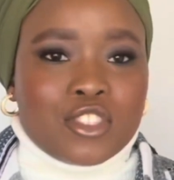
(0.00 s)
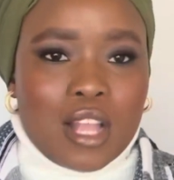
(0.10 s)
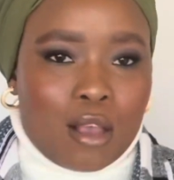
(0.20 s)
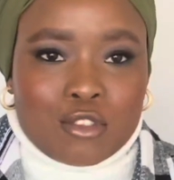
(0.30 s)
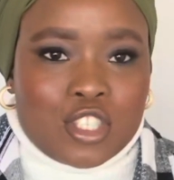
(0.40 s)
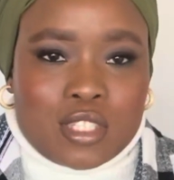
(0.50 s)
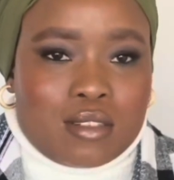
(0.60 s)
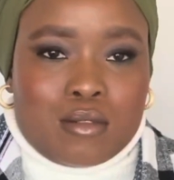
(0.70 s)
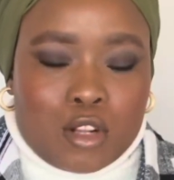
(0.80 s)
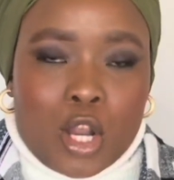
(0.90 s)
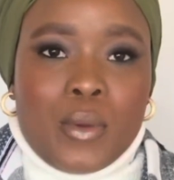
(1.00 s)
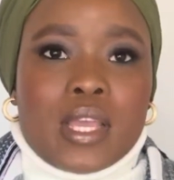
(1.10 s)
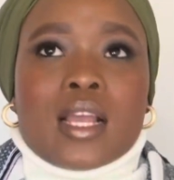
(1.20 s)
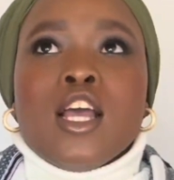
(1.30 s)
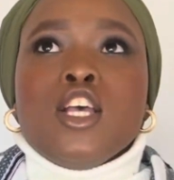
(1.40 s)
I was just
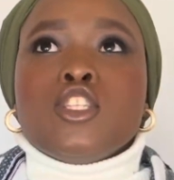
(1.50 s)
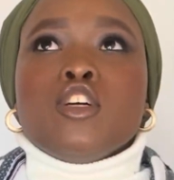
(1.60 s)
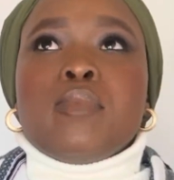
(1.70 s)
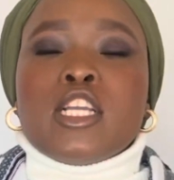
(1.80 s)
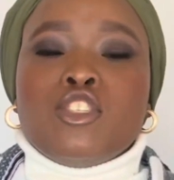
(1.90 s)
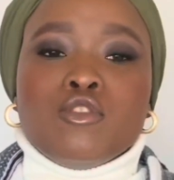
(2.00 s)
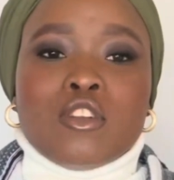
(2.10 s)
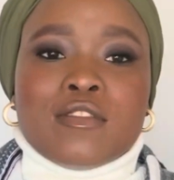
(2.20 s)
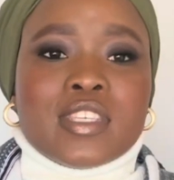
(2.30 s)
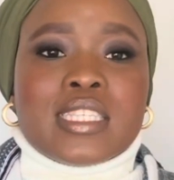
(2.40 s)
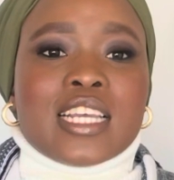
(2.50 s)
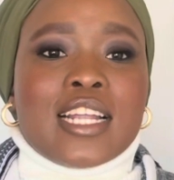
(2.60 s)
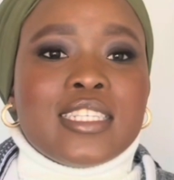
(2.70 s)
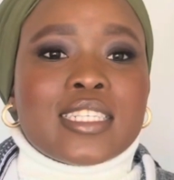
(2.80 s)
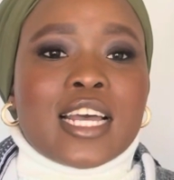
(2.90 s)
glowing. So by June of this year, I
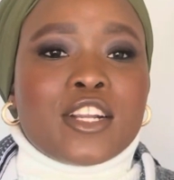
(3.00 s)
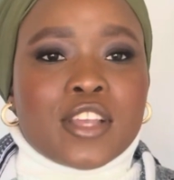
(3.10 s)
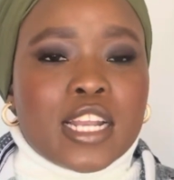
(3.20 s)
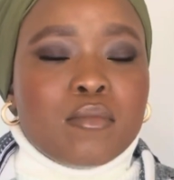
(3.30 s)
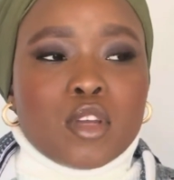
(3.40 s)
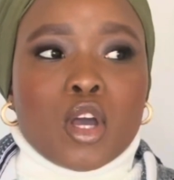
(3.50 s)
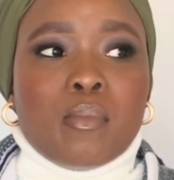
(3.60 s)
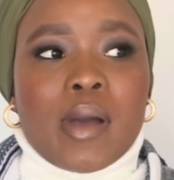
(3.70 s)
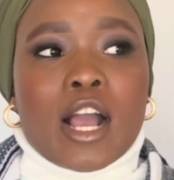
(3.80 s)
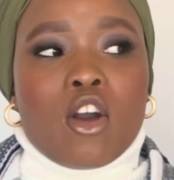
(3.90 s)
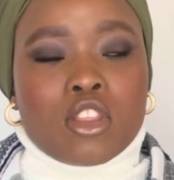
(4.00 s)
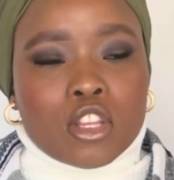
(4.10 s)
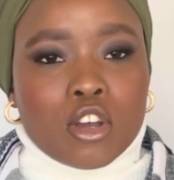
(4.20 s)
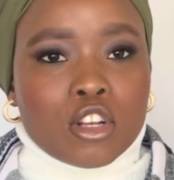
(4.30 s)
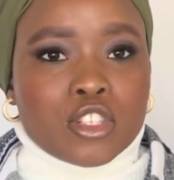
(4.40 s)
decided, okay, let me go back on the
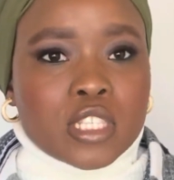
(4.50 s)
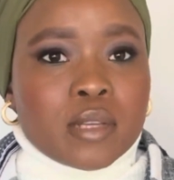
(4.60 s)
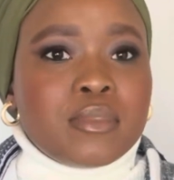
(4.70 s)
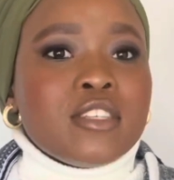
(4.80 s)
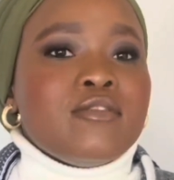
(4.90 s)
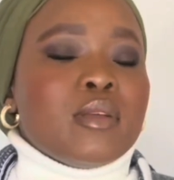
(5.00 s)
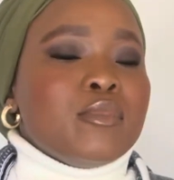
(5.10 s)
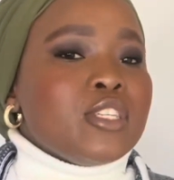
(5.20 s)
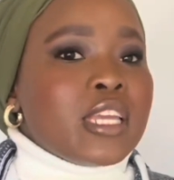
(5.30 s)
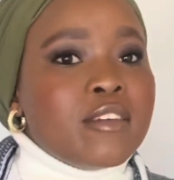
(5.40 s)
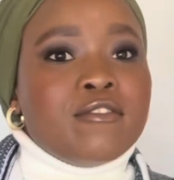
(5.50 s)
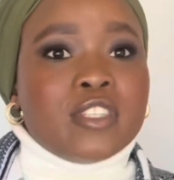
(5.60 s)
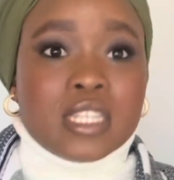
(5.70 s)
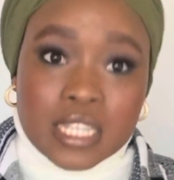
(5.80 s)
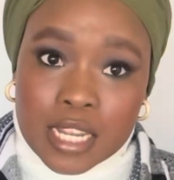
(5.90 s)
contraceptive. Let me give
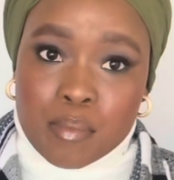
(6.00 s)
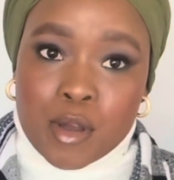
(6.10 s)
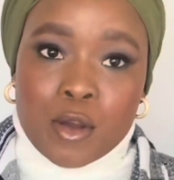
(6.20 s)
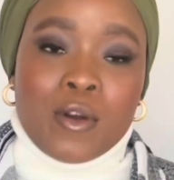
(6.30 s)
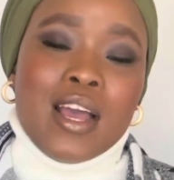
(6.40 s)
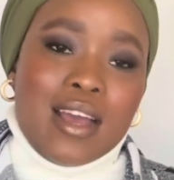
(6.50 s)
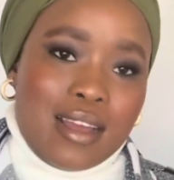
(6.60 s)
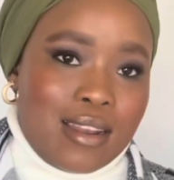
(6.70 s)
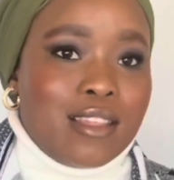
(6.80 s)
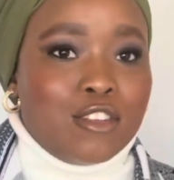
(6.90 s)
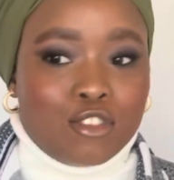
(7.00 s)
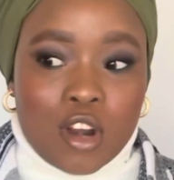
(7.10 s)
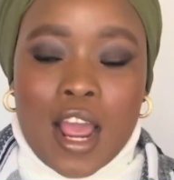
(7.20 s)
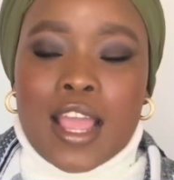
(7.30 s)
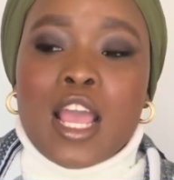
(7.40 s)
the Depo another
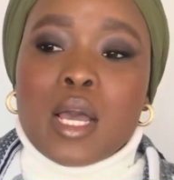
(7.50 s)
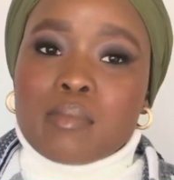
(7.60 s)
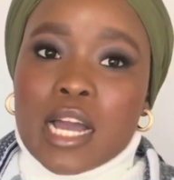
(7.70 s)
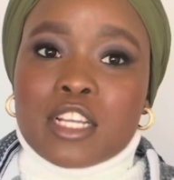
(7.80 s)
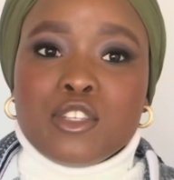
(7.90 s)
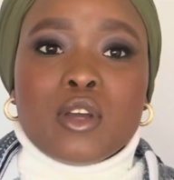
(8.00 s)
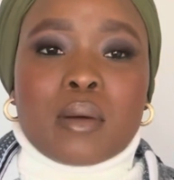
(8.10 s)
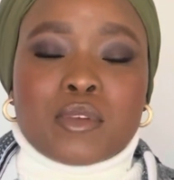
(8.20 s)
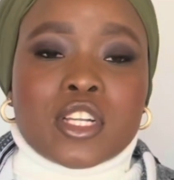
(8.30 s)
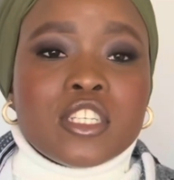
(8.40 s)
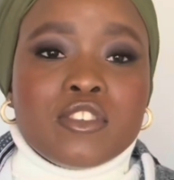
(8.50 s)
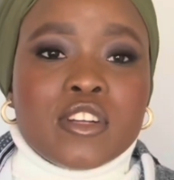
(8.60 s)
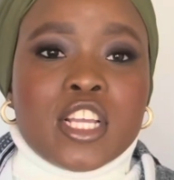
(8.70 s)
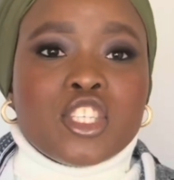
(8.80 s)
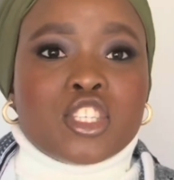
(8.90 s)
try. Mind you, I'm not in a
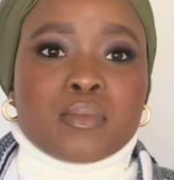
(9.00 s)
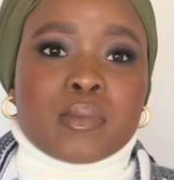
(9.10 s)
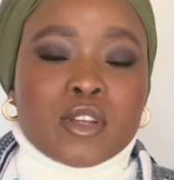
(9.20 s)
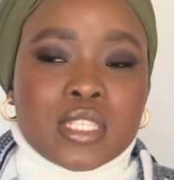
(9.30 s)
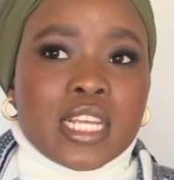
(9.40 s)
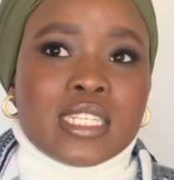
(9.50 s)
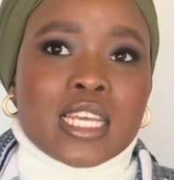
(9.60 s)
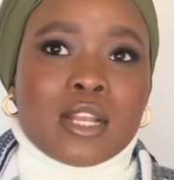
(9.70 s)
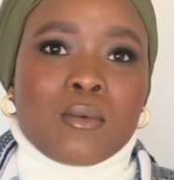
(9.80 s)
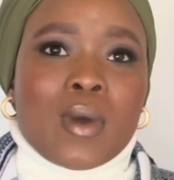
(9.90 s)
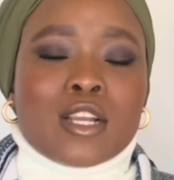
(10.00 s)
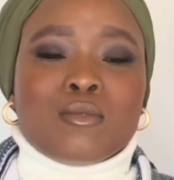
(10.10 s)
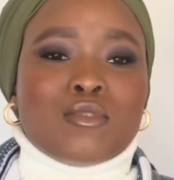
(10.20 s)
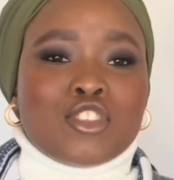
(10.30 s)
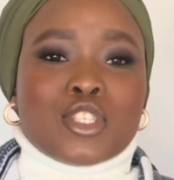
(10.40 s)
relationship. I'm not dating anyone. It
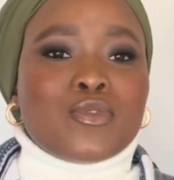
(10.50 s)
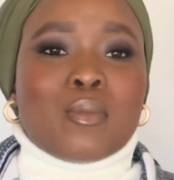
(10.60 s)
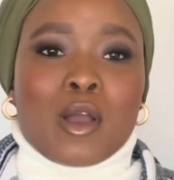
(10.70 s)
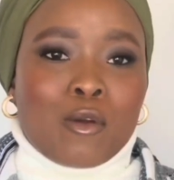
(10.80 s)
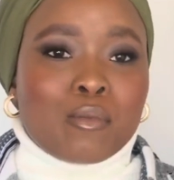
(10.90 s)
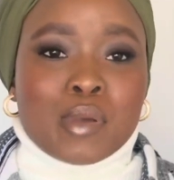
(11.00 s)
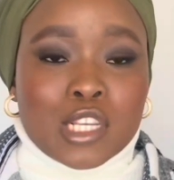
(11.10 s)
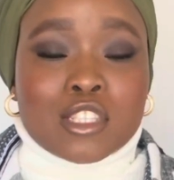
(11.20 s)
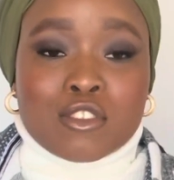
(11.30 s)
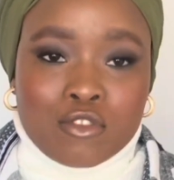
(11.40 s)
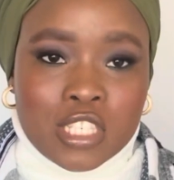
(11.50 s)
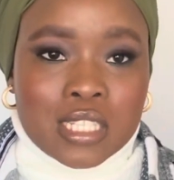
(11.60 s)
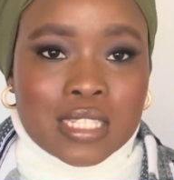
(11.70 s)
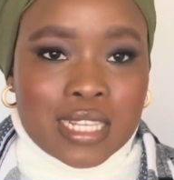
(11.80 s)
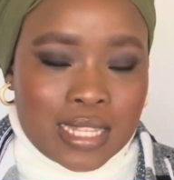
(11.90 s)
was just for my own personal
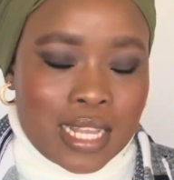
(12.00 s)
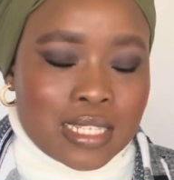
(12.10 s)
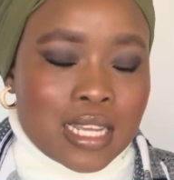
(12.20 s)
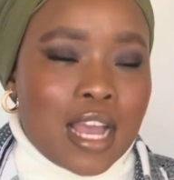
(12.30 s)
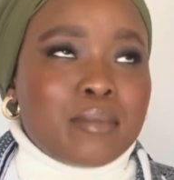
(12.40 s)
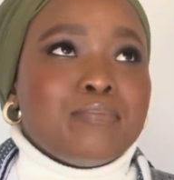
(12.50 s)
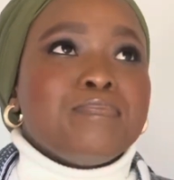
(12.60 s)
reasons at that time.